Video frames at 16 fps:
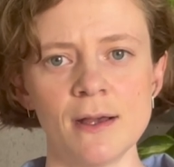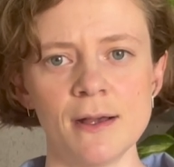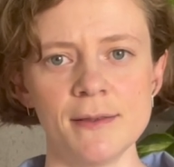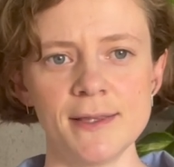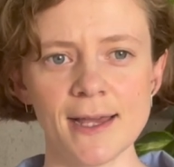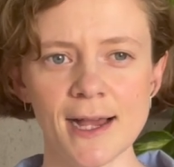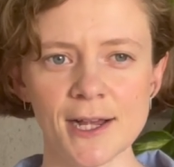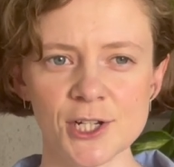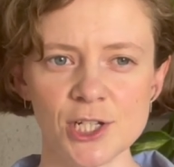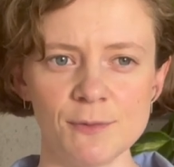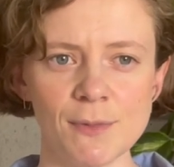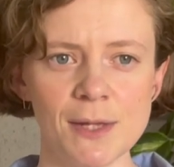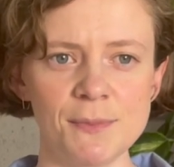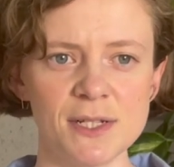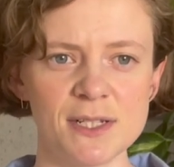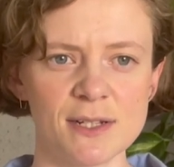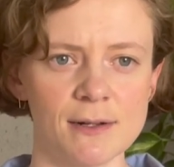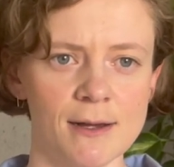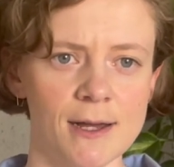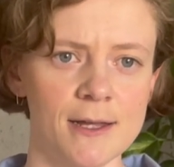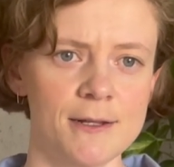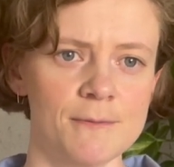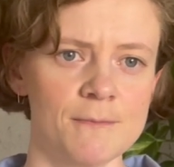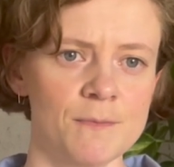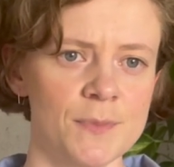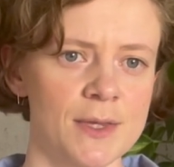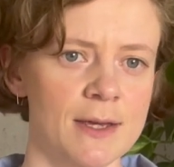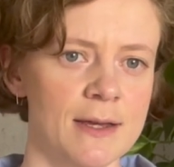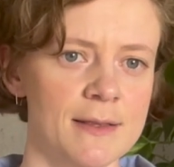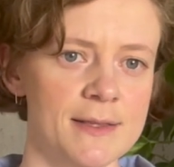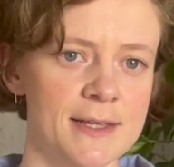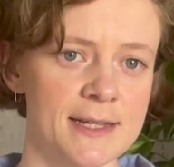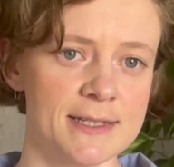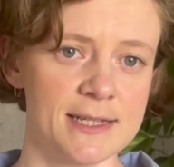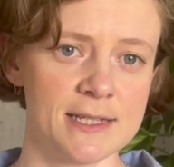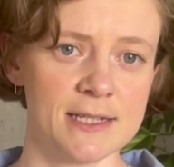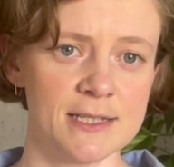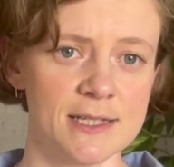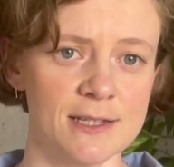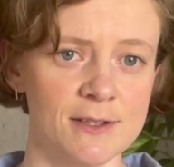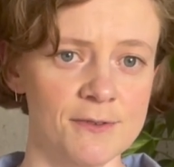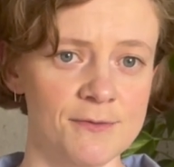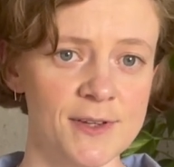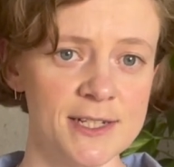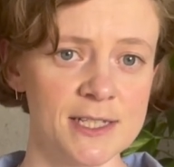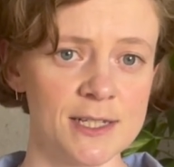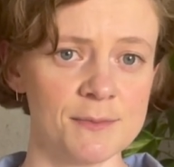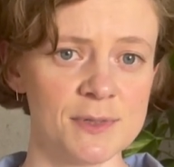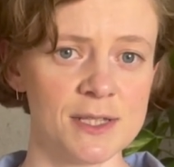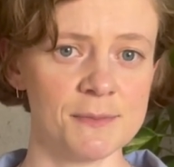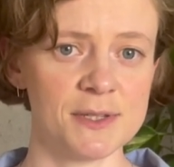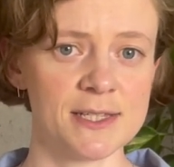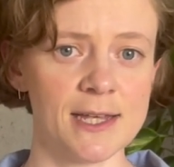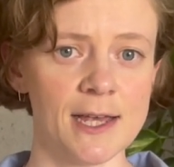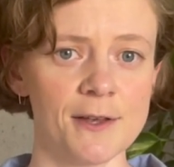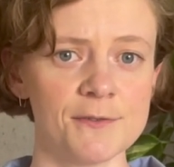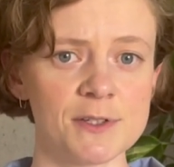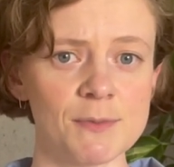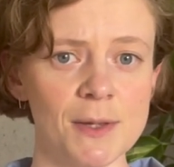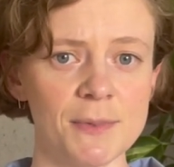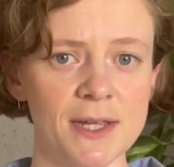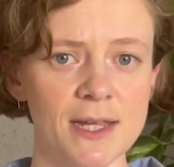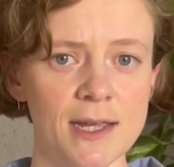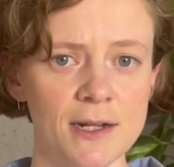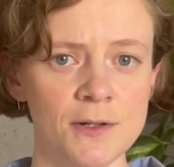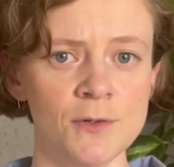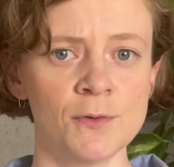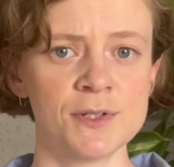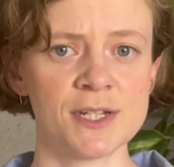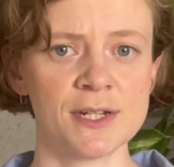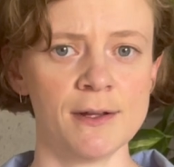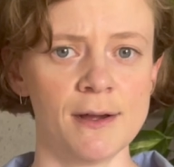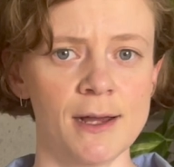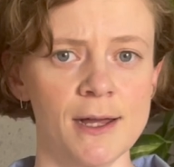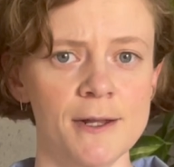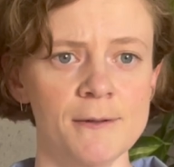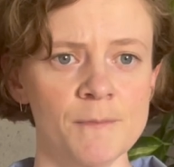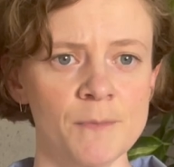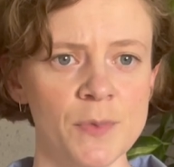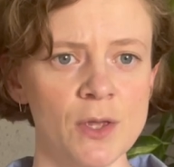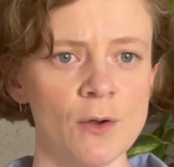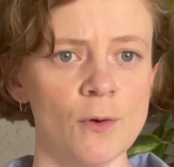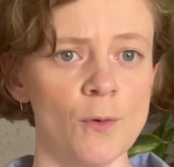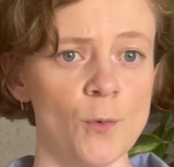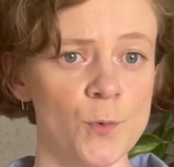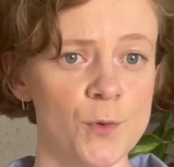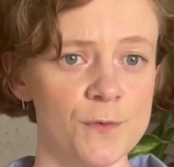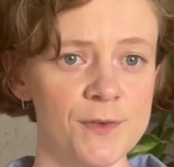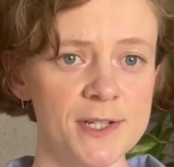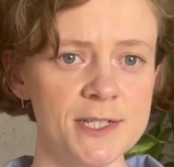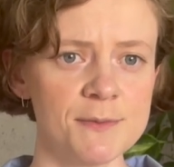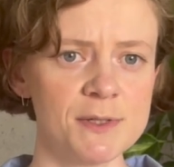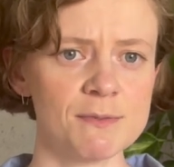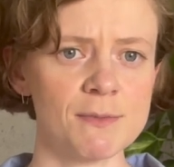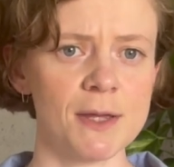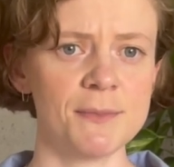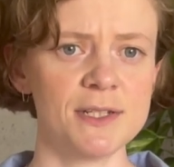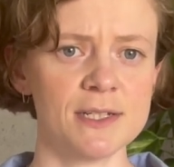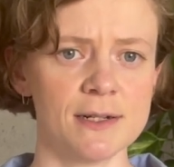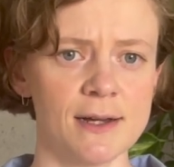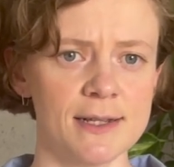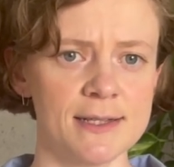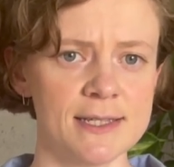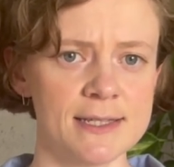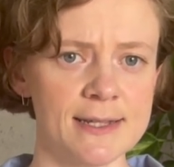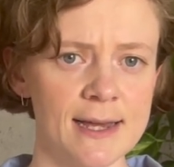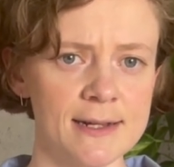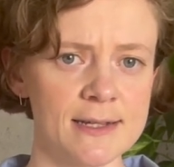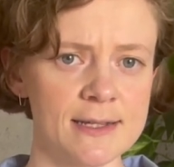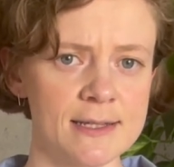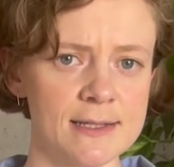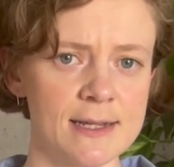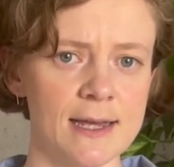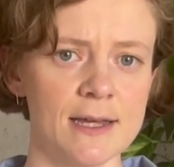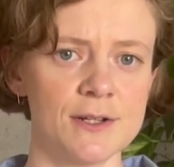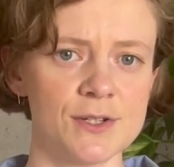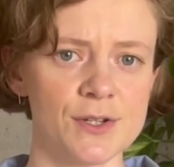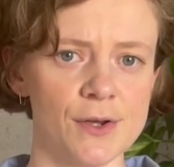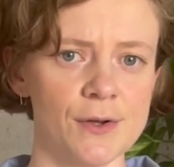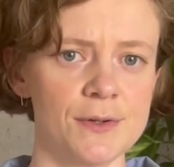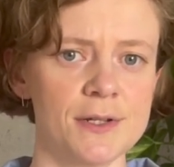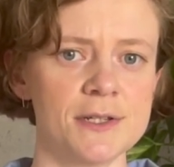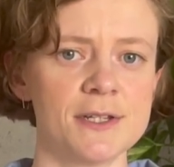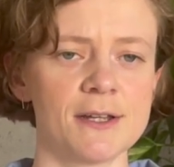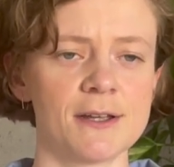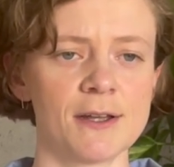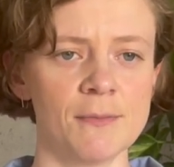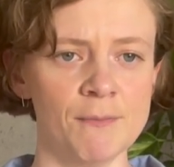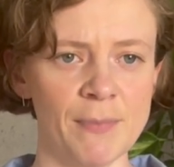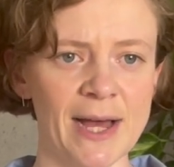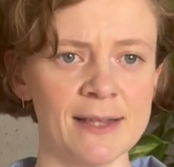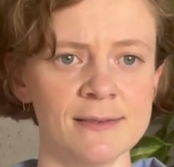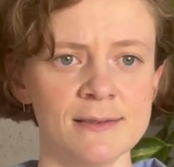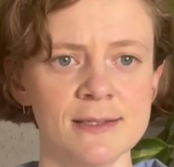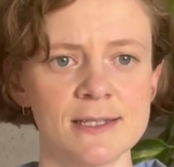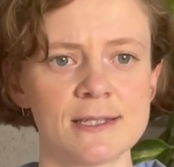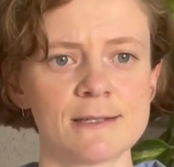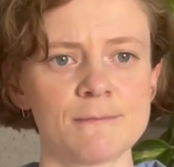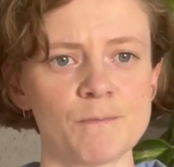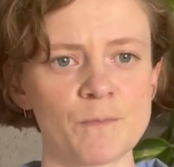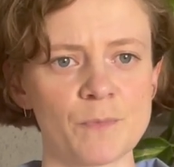the action may be denied, the existence of the victims themselves may be hidden or denied, or the victims may be denied status and turned into combatants.